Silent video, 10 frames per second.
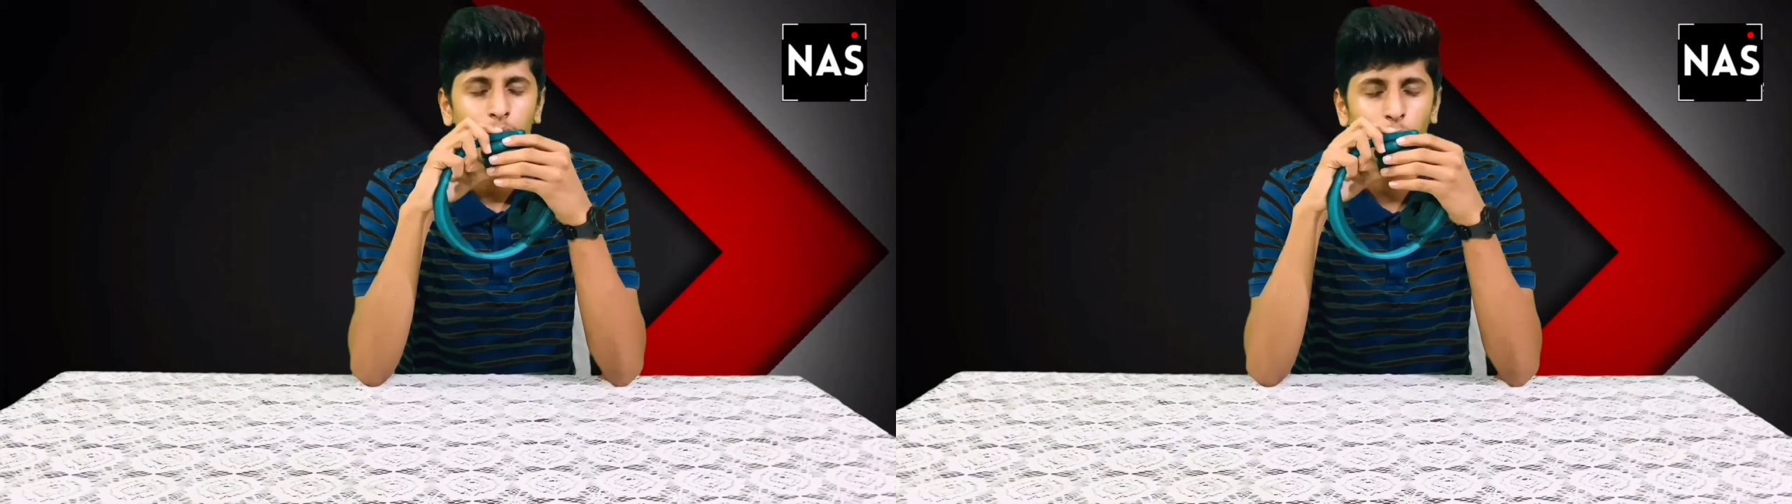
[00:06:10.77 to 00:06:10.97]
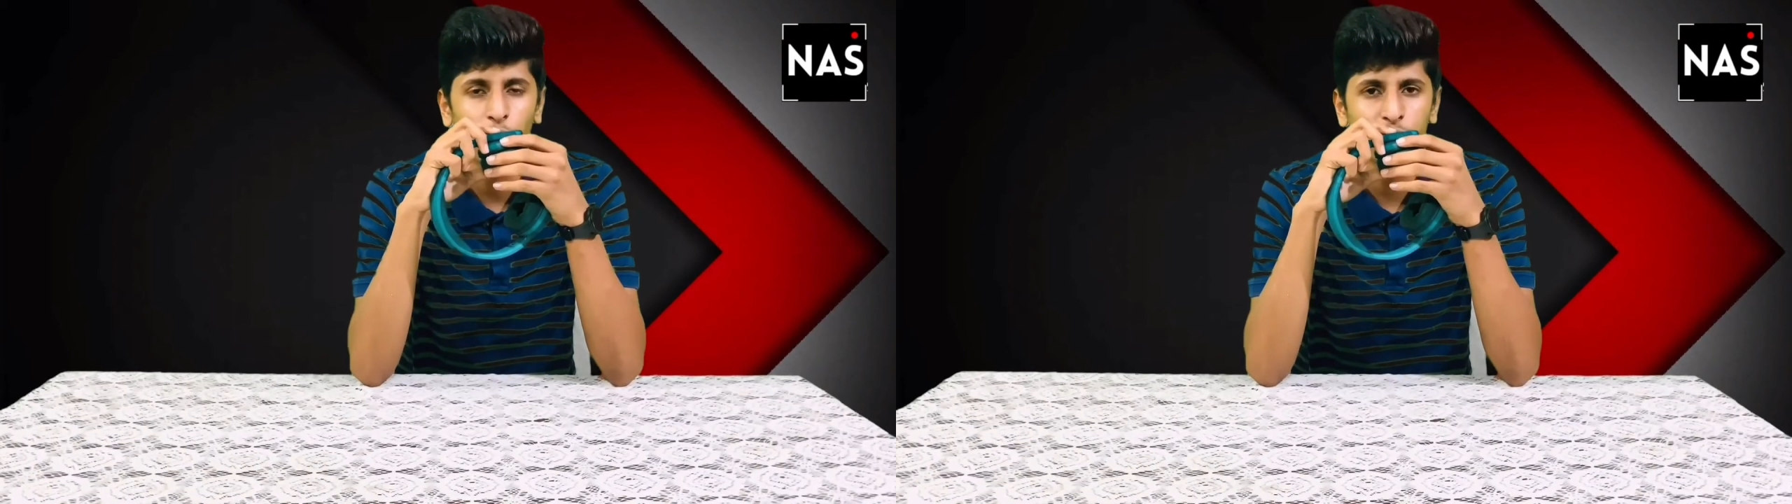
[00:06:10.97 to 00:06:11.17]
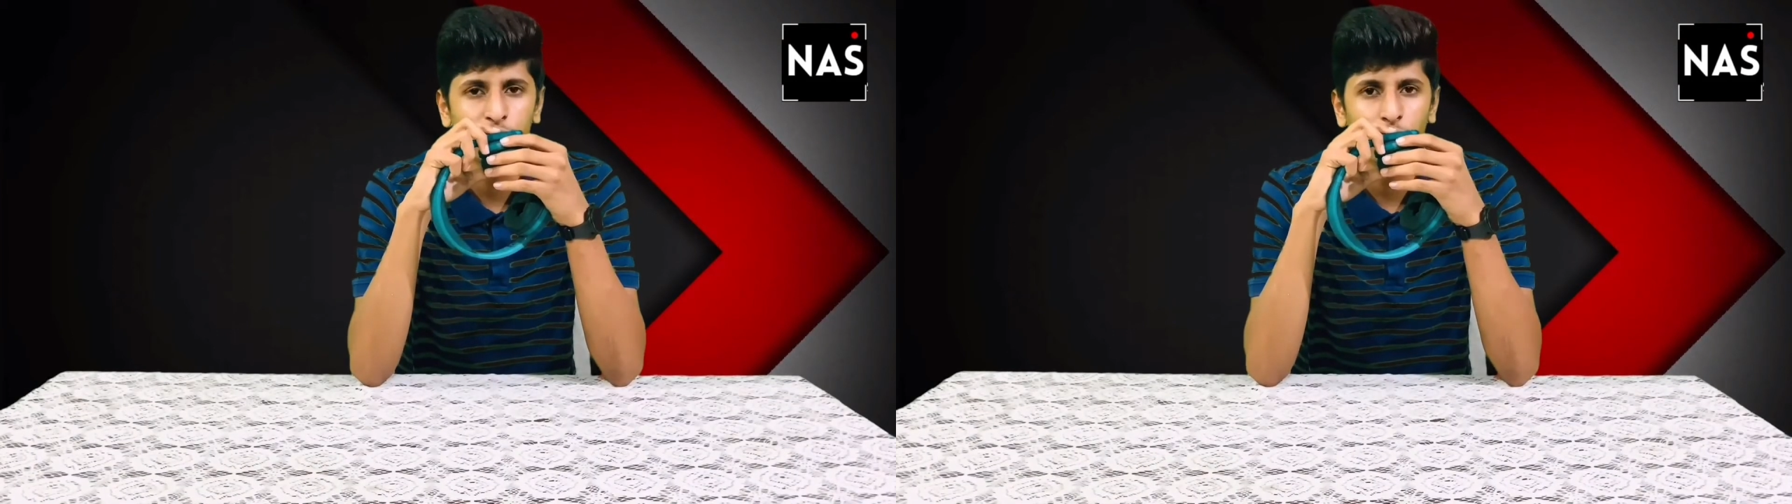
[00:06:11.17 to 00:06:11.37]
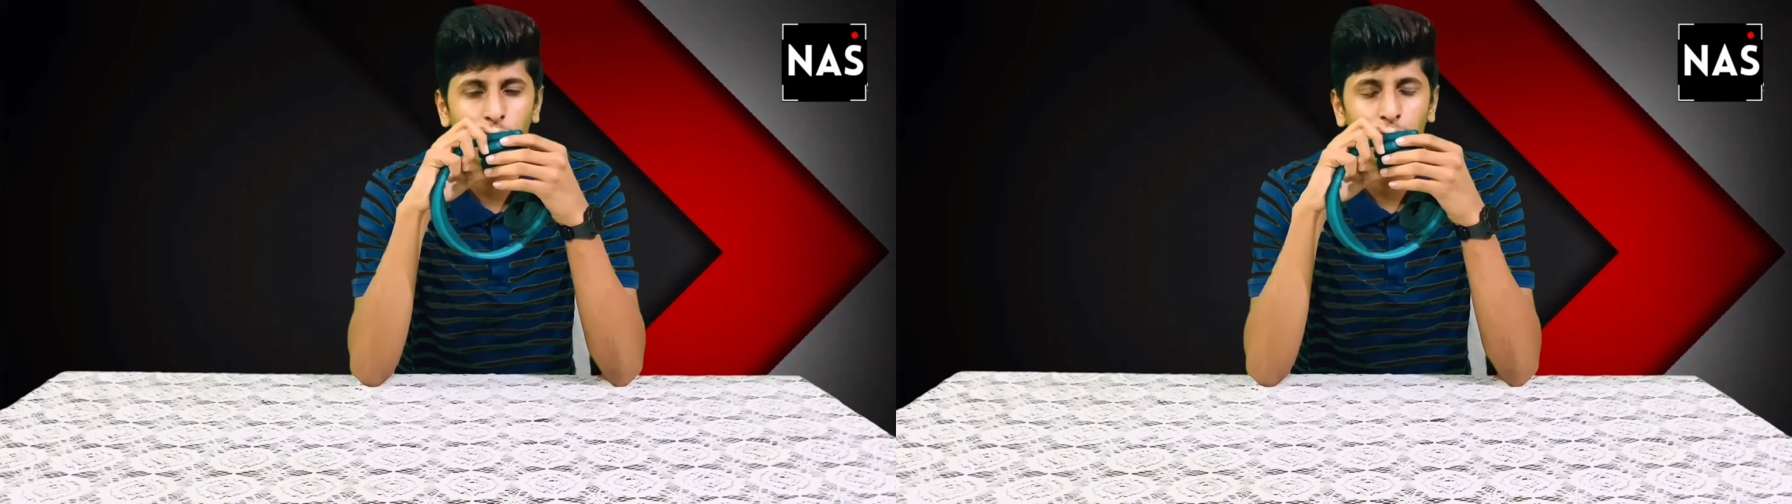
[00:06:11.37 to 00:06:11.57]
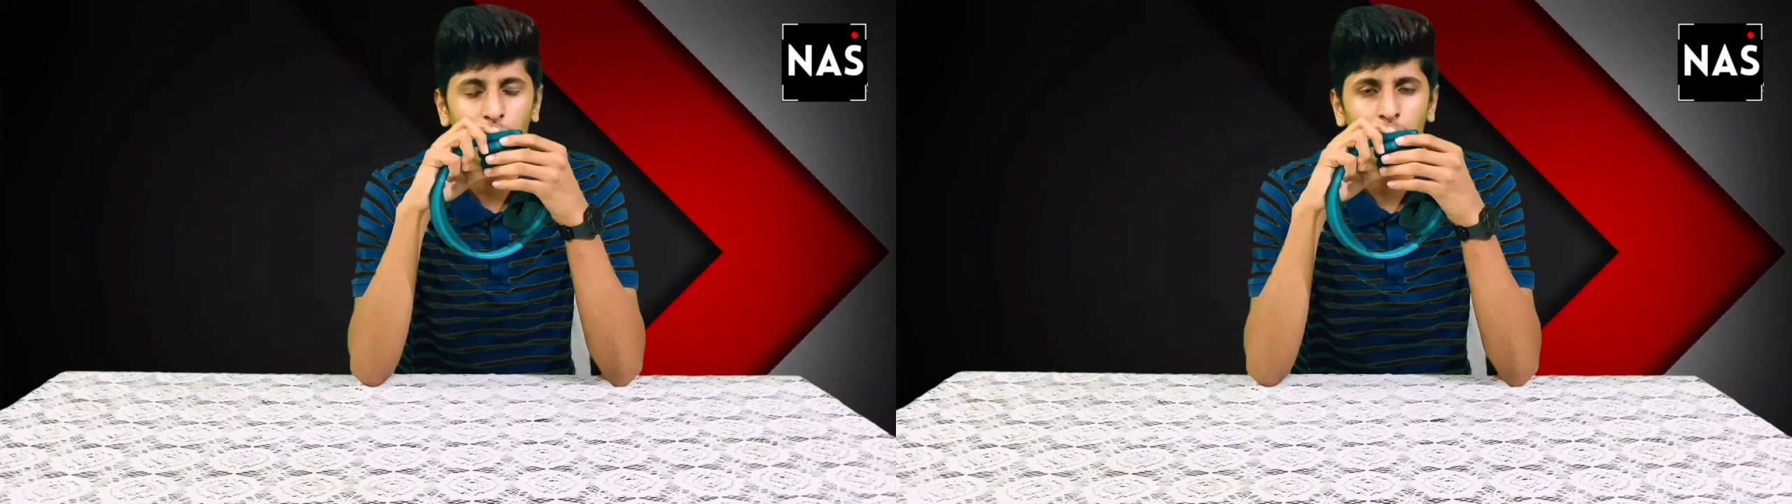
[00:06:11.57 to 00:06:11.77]
The voice which you are
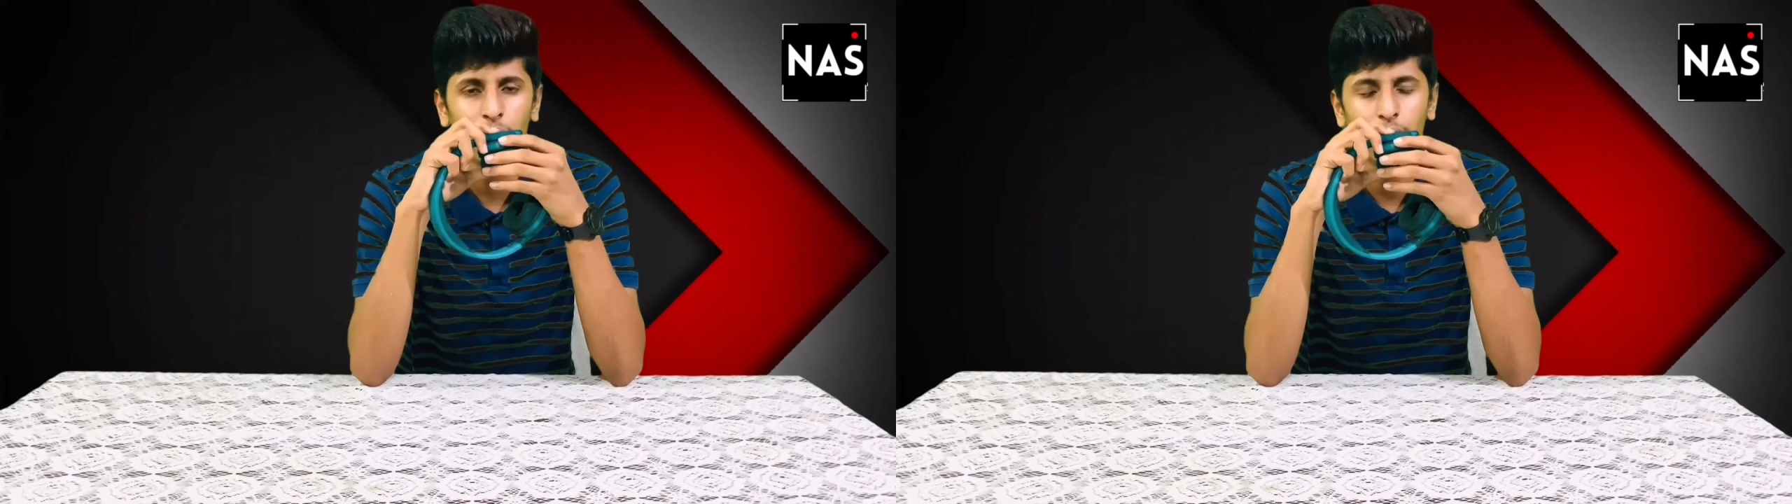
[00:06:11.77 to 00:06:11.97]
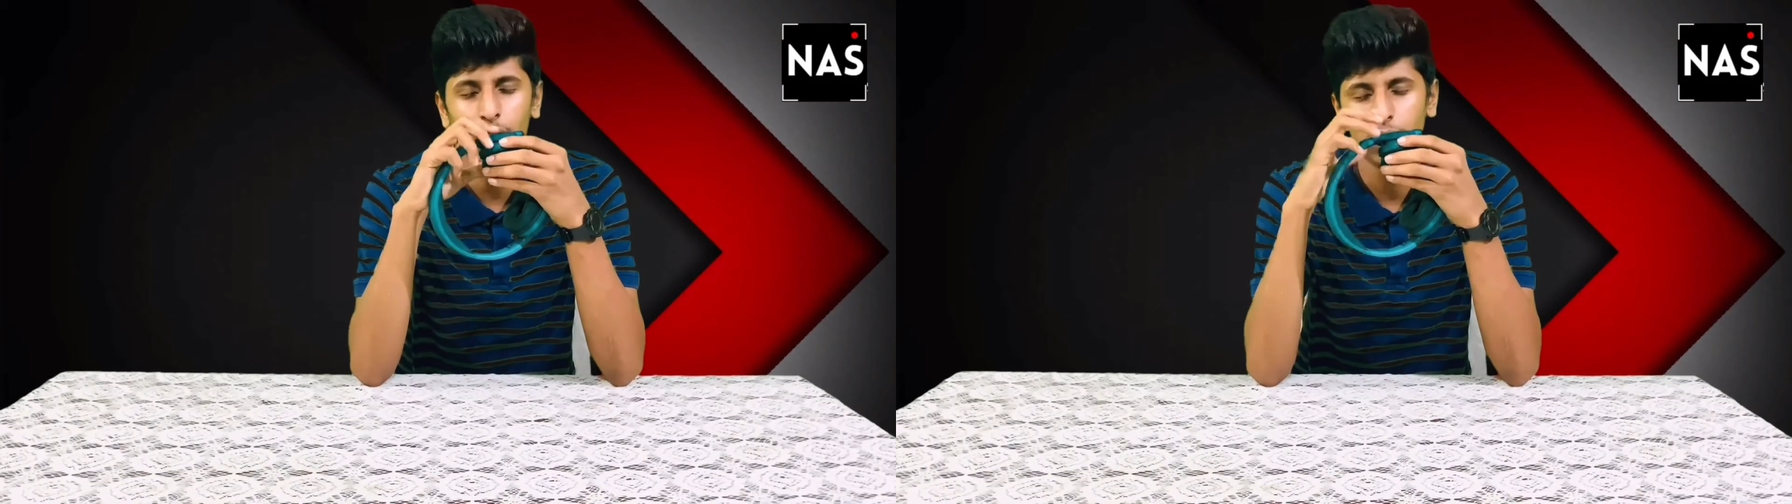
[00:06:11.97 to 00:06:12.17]
hearing